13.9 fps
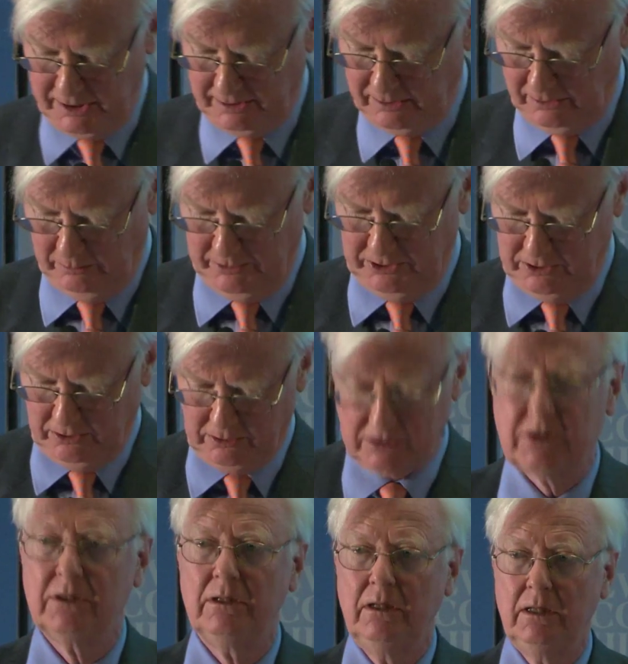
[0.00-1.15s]
economic
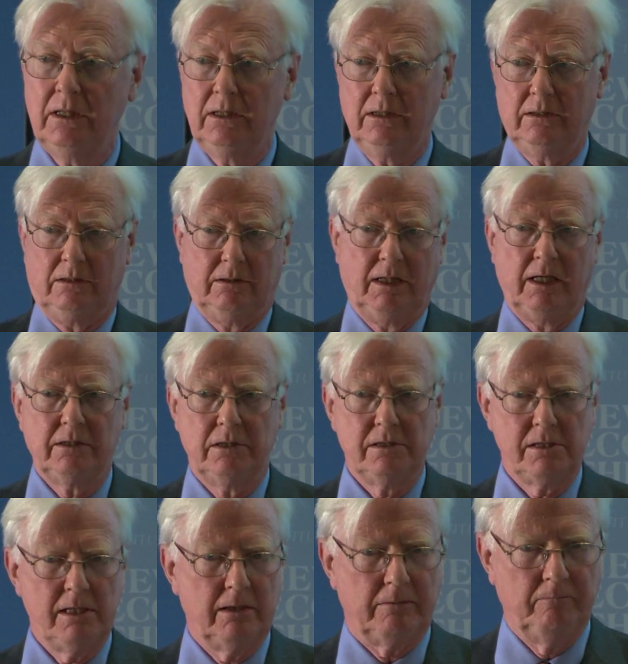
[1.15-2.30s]
doctrine, that
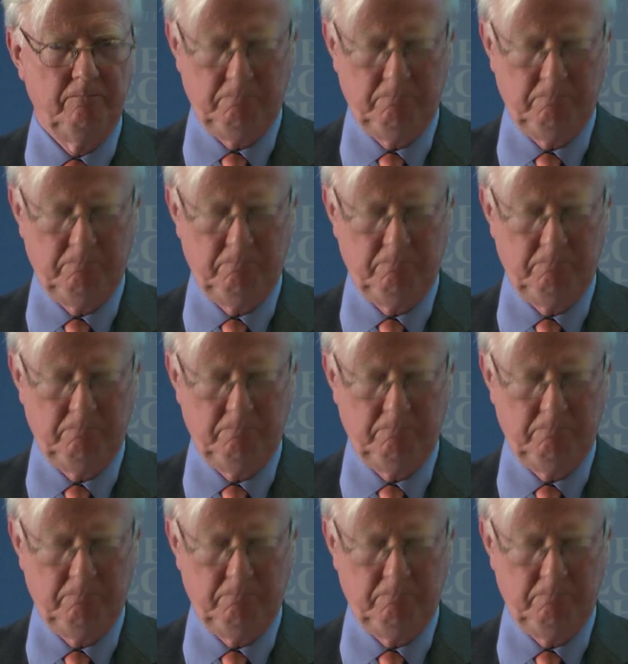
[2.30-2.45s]
is it.